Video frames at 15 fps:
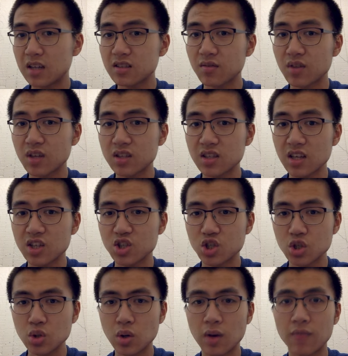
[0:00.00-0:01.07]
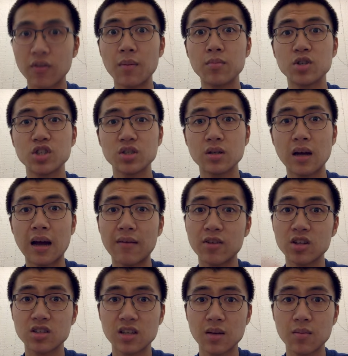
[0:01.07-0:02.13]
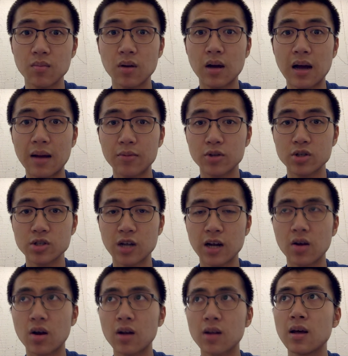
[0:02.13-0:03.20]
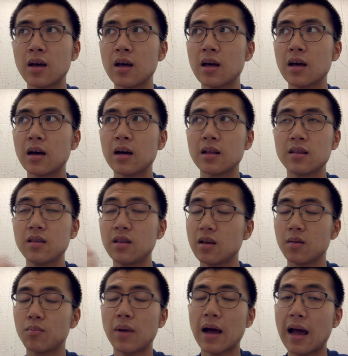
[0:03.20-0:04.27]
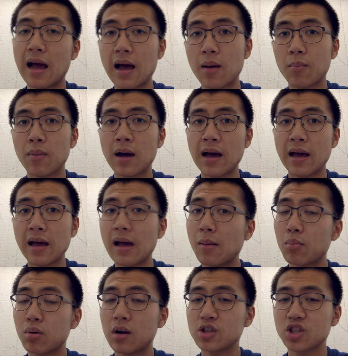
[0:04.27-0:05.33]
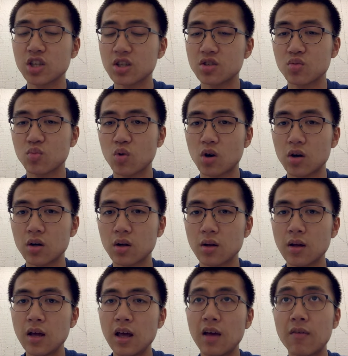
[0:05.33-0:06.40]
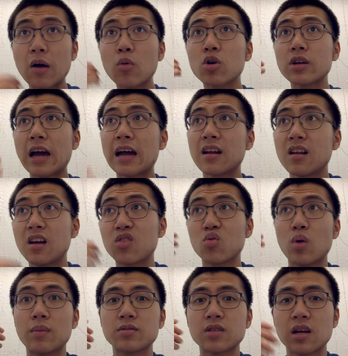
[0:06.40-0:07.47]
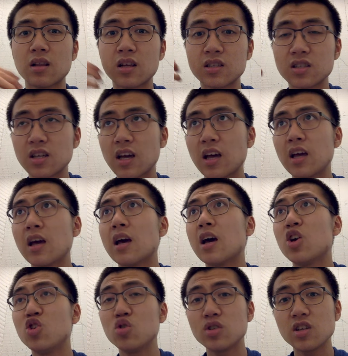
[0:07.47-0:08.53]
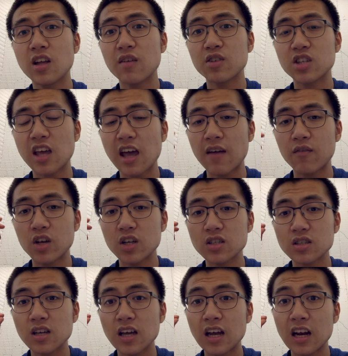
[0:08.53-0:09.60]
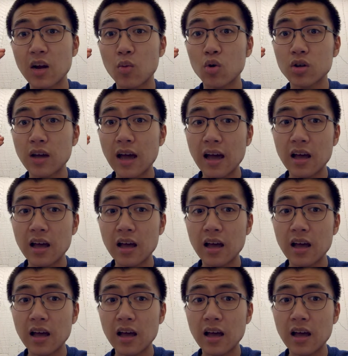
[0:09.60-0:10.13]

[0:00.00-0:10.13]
this issue of them having the same Apple Touch icon, my project doesn't work. If I were to add another website, let's say UC Davis Canvas, and I were to